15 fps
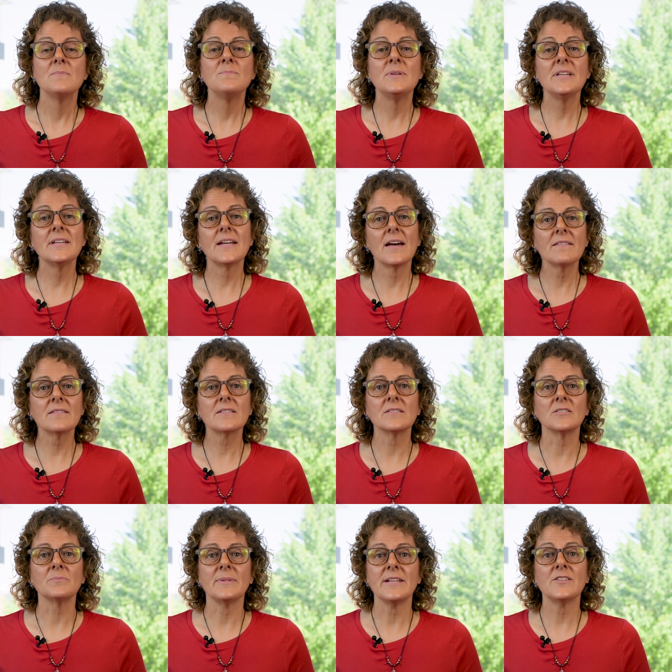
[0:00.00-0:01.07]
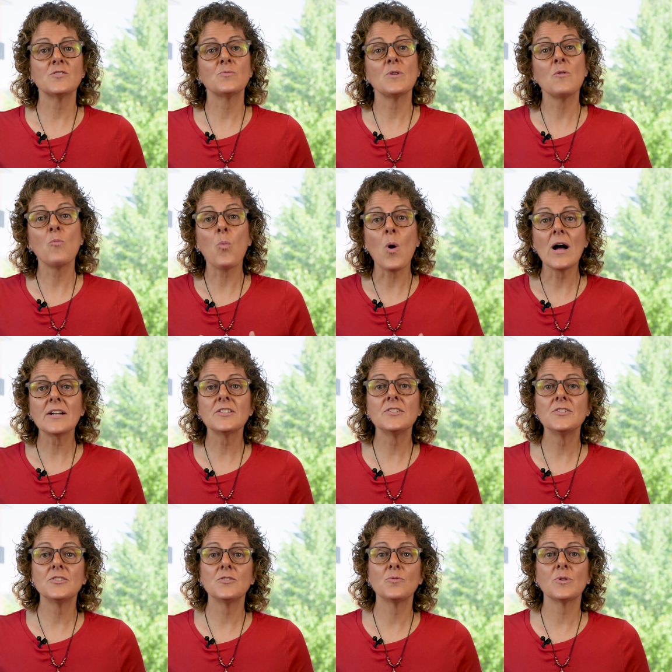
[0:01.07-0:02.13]
Being ethical means we want to
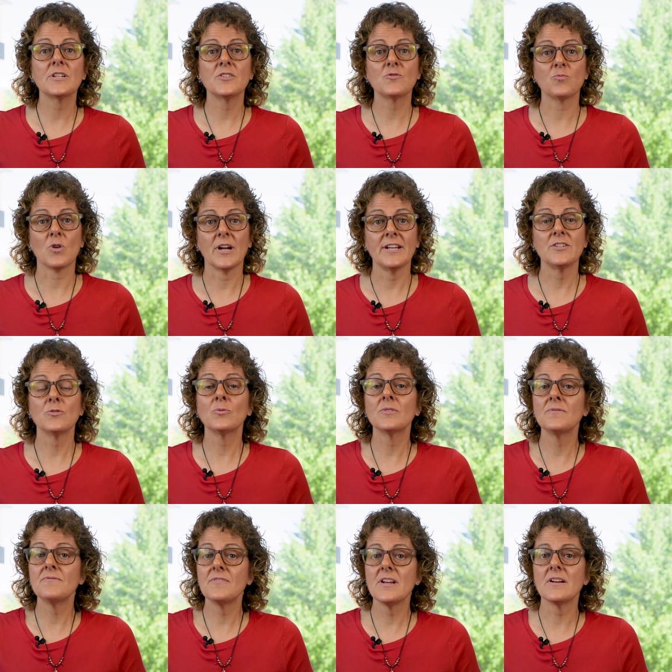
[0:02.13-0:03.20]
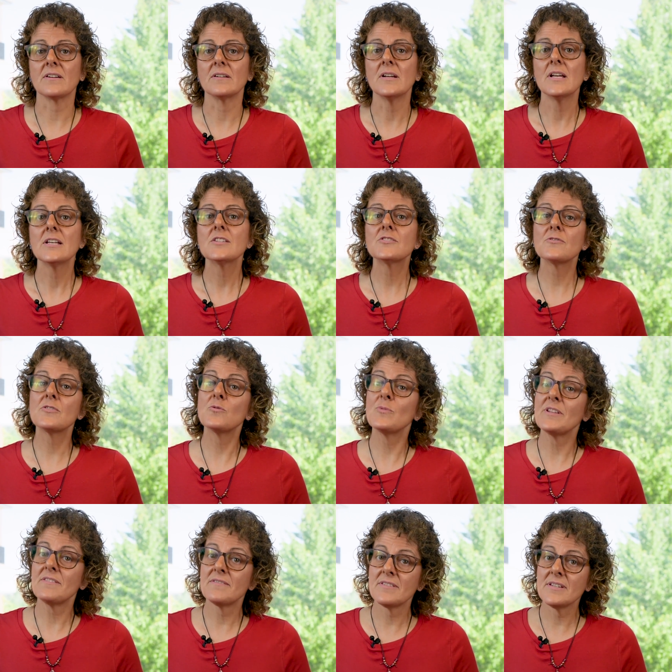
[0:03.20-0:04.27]
do what is right or fair, so that
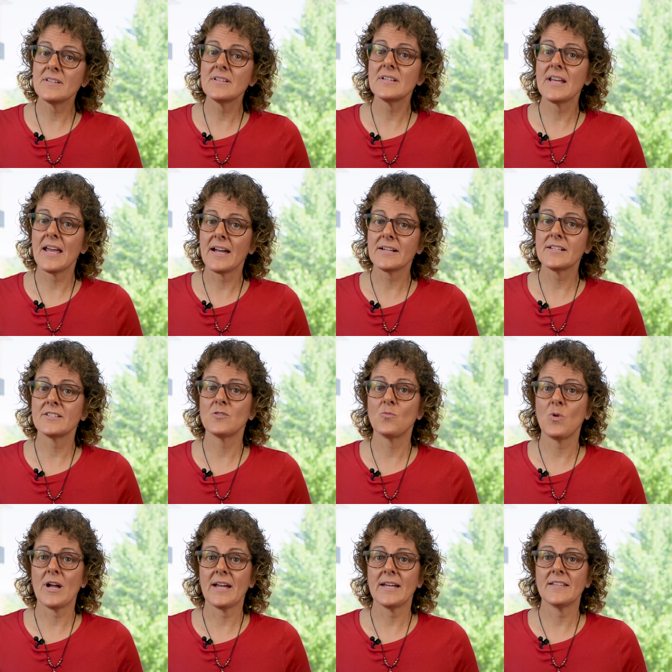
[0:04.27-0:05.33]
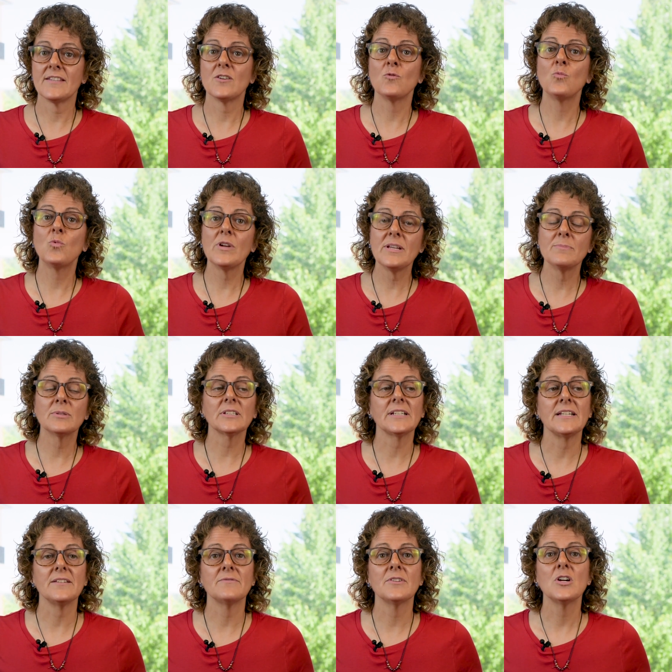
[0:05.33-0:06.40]
we think and act in a way that we
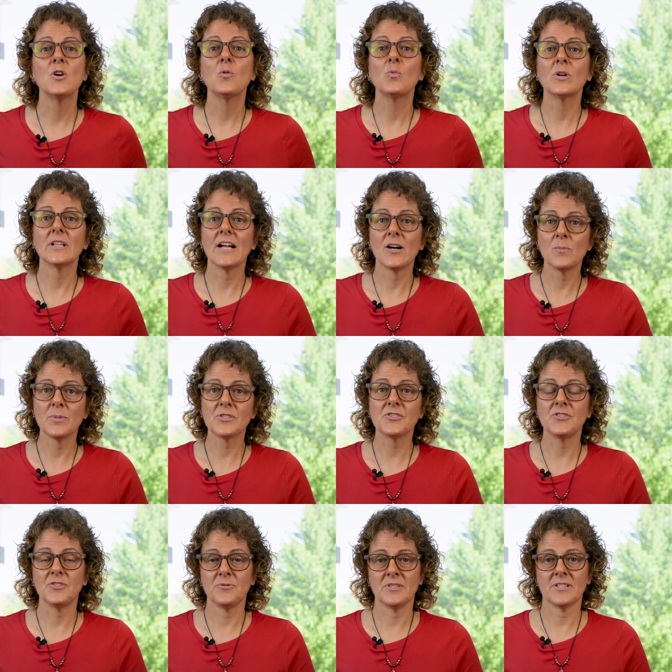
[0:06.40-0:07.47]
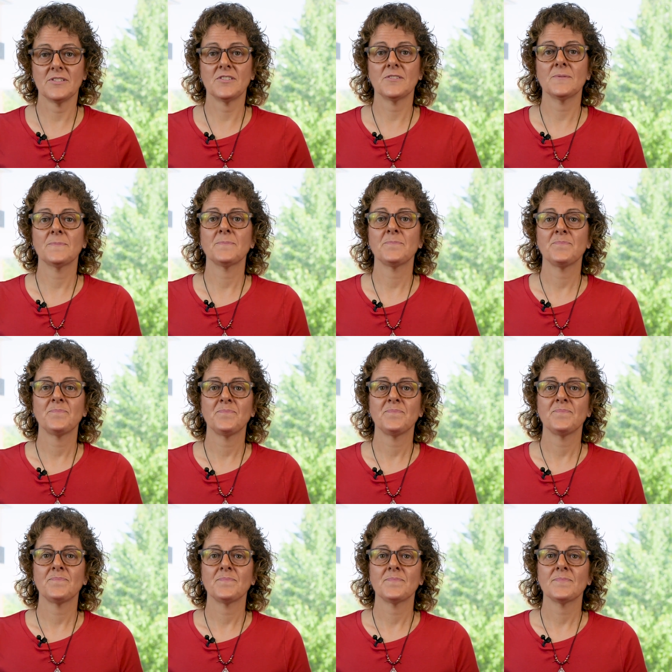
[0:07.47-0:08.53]
believe will help us do this.
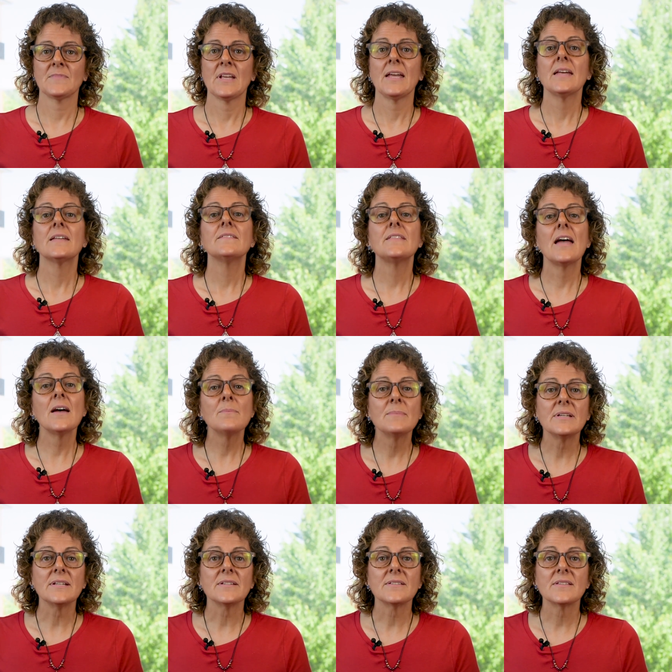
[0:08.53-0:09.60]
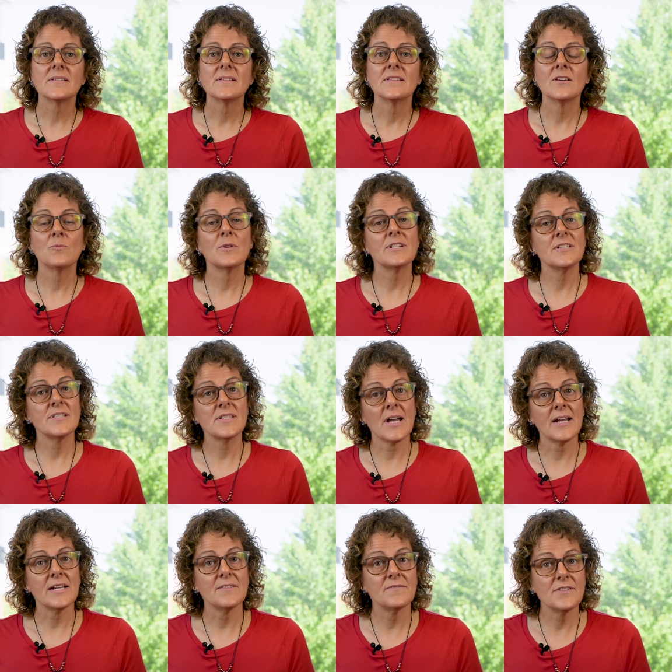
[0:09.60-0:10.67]
That means that when
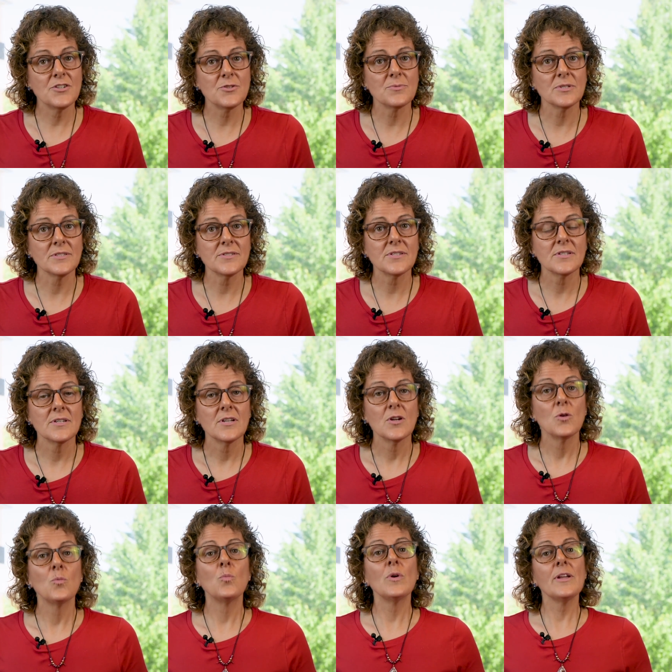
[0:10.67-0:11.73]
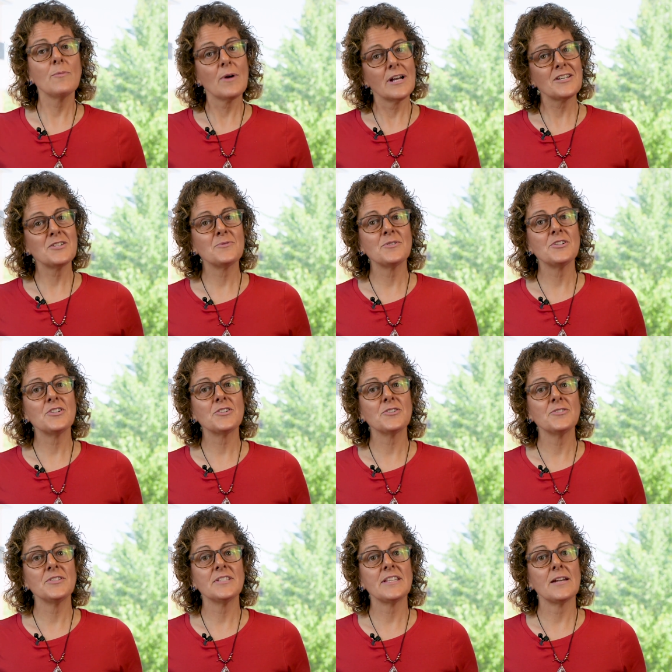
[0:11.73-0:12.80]
designing visuals, we want to
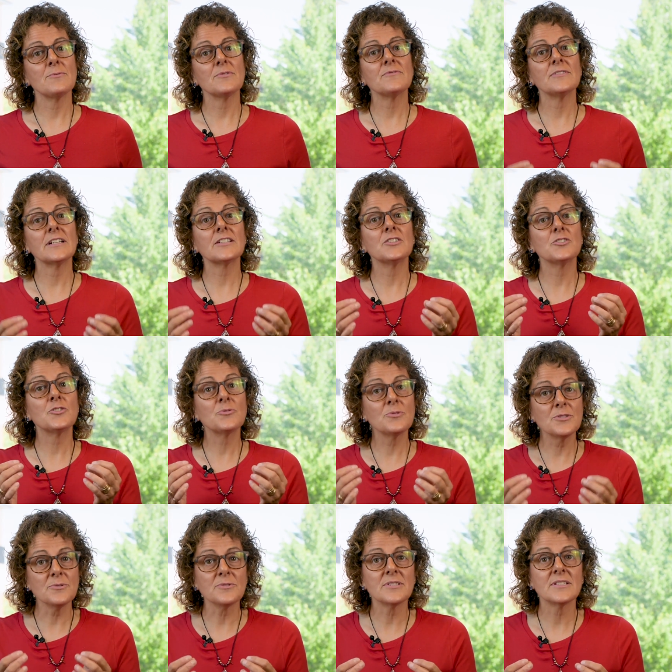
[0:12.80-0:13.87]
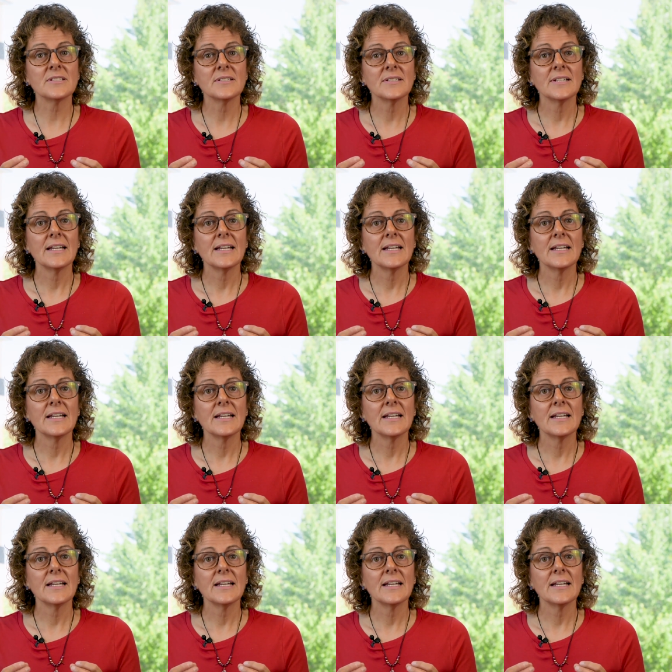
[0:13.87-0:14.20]
ensure that they reflect the truth